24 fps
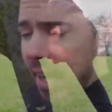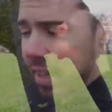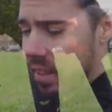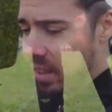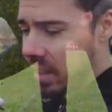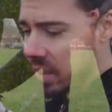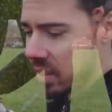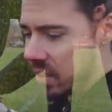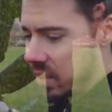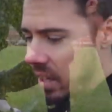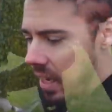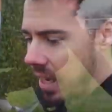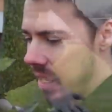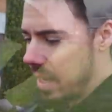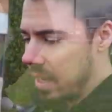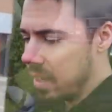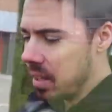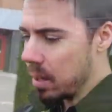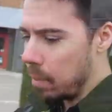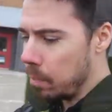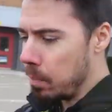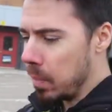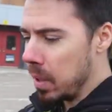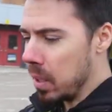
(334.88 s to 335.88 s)
add this day
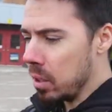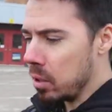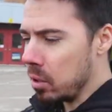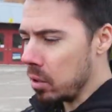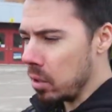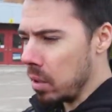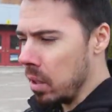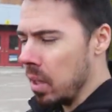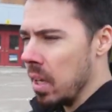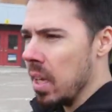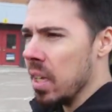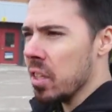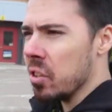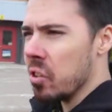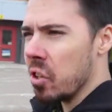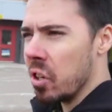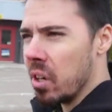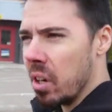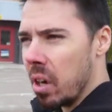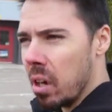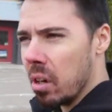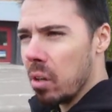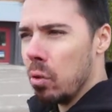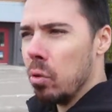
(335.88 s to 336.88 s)
in the middle
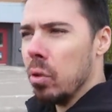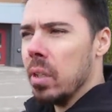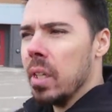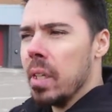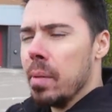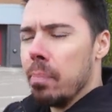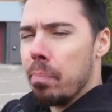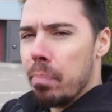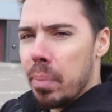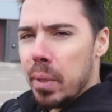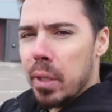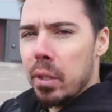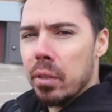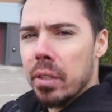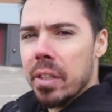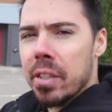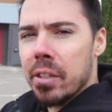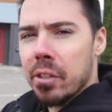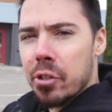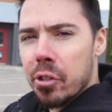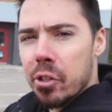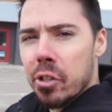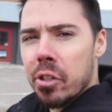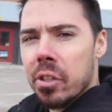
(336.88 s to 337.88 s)
to not only build
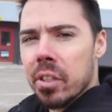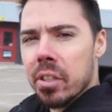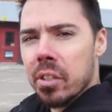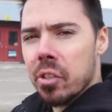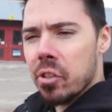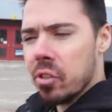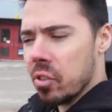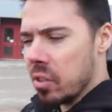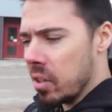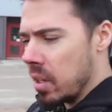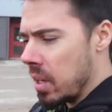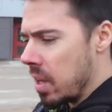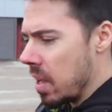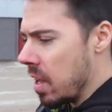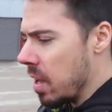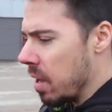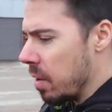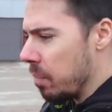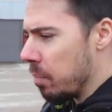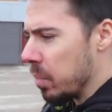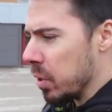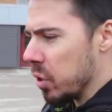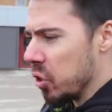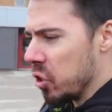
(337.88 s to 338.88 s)
endurance,
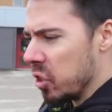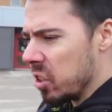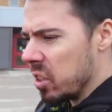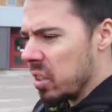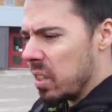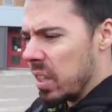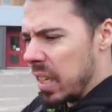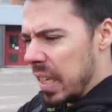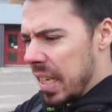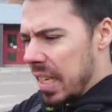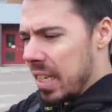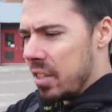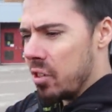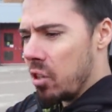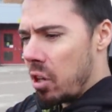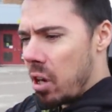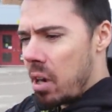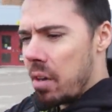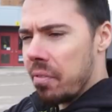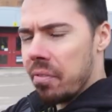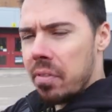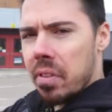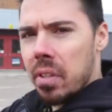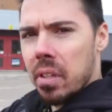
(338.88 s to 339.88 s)
but just to ease
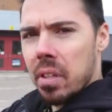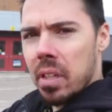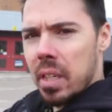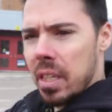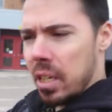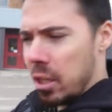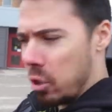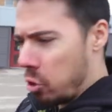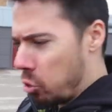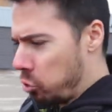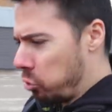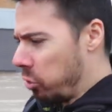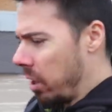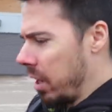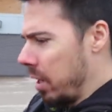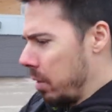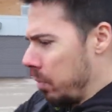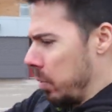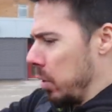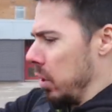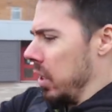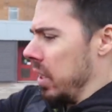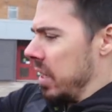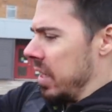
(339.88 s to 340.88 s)
off the
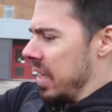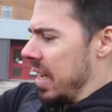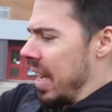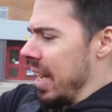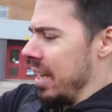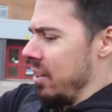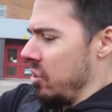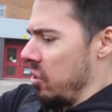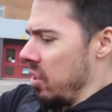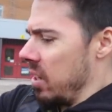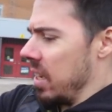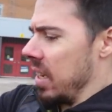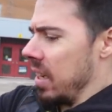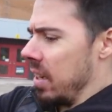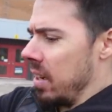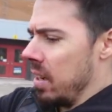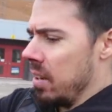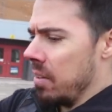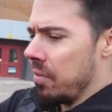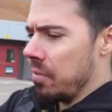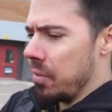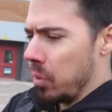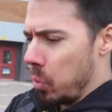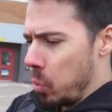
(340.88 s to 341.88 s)
incredible intensity
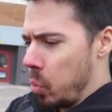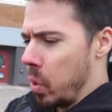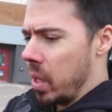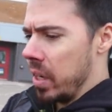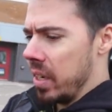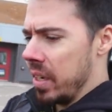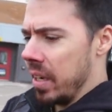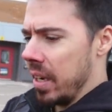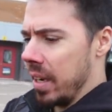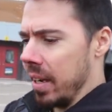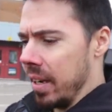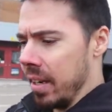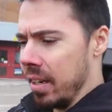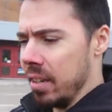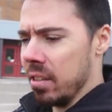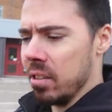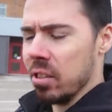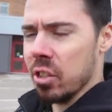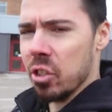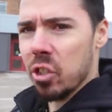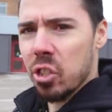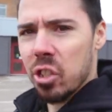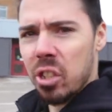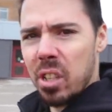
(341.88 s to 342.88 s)
for one day.
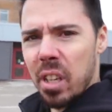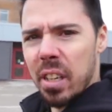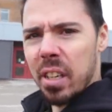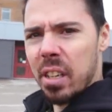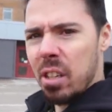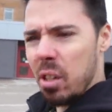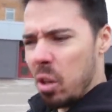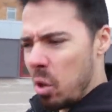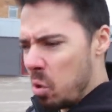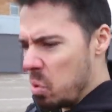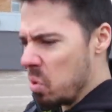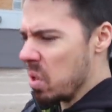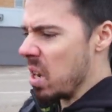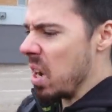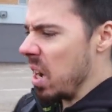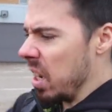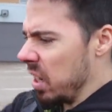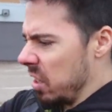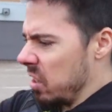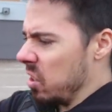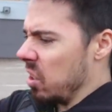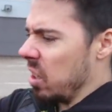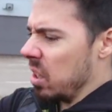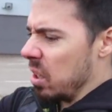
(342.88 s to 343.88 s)
It's just like go
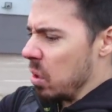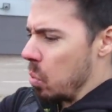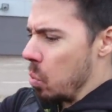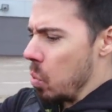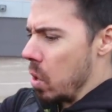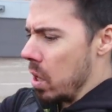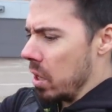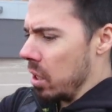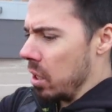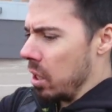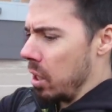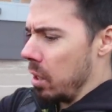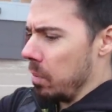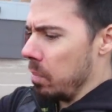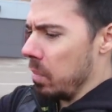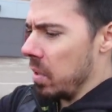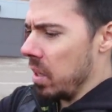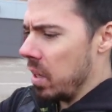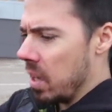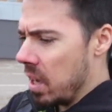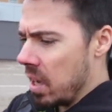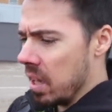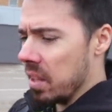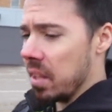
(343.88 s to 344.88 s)
nuts on the one
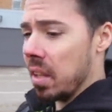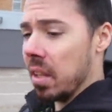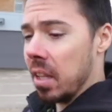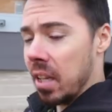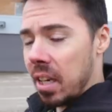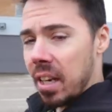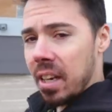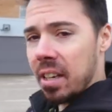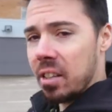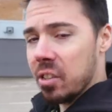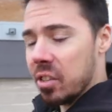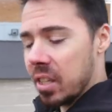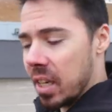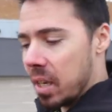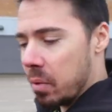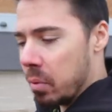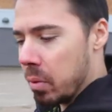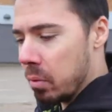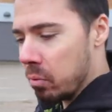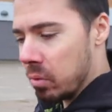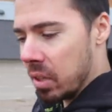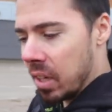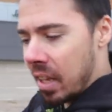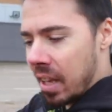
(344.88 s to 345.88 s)
arm, then the next day
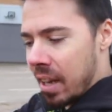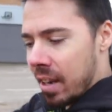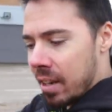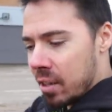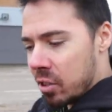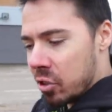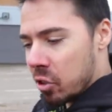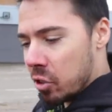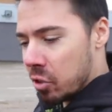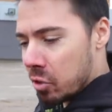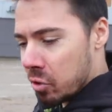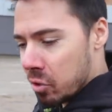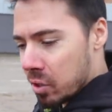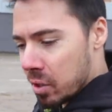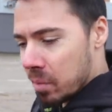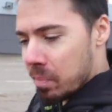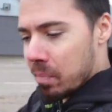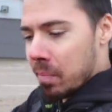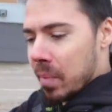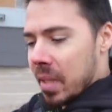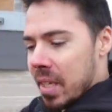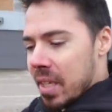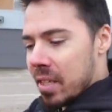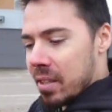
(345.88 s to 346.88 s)
we relax and do
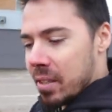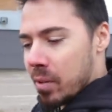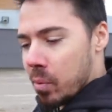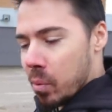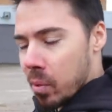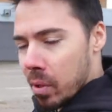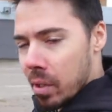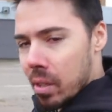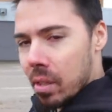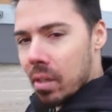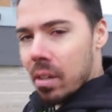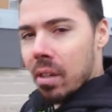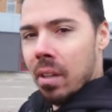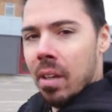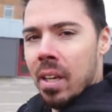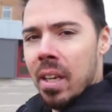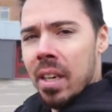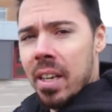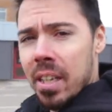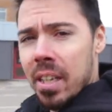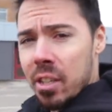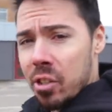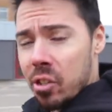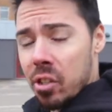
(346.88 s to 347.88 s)
some easy work.
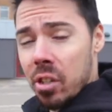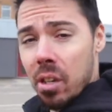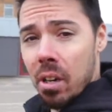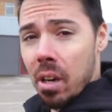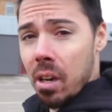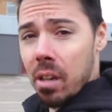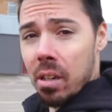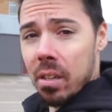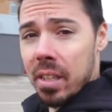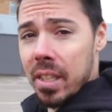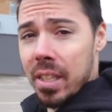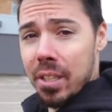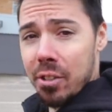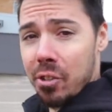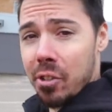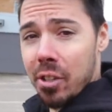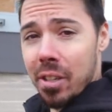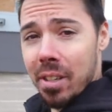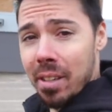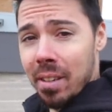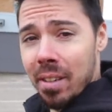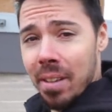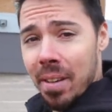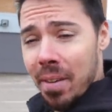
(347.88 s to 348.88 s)
It's not
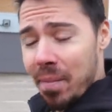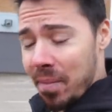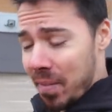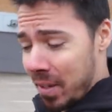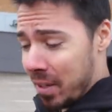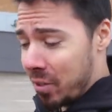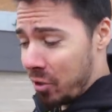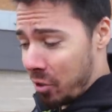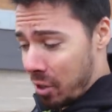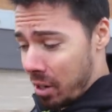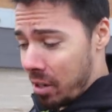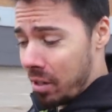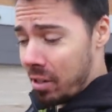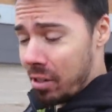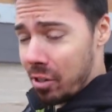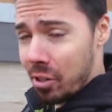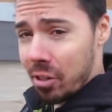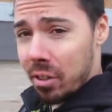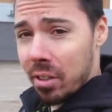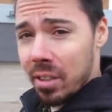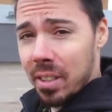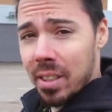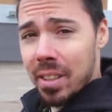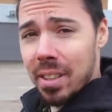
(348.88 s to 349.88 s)
easy, it's
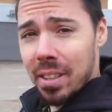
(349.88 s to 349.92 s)
hard.